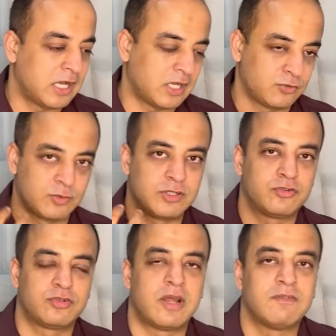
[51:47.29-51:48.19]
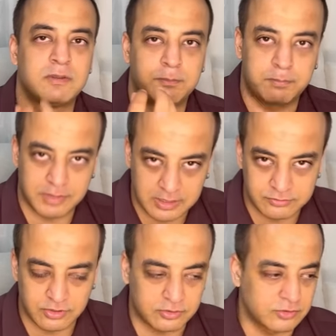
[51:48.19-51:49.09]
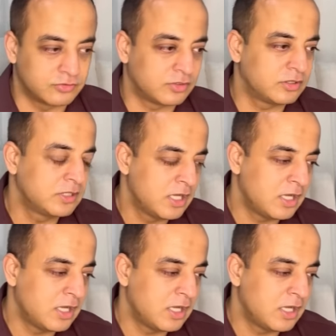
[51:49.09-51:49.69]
as far as travel plans are concerned,